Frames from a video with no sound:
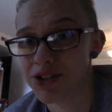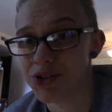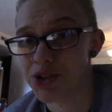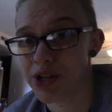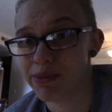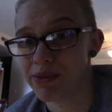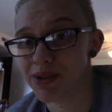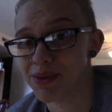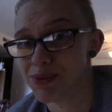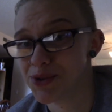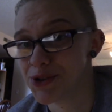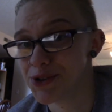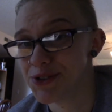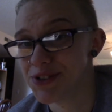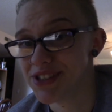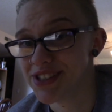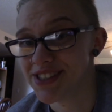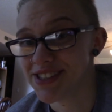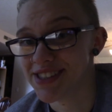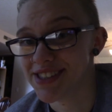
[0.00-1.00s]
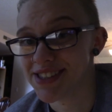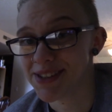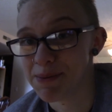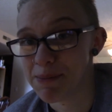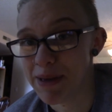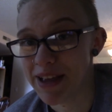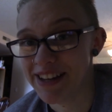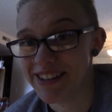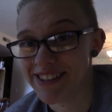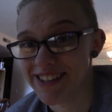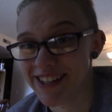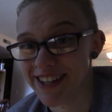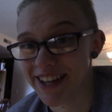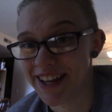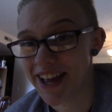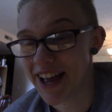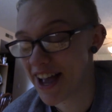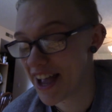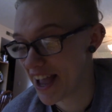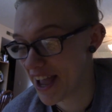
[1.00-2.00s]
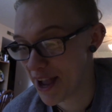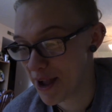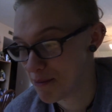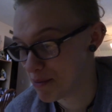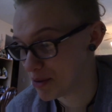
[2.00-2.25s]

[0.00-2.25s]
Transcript: dream come true. This is amazing. I can't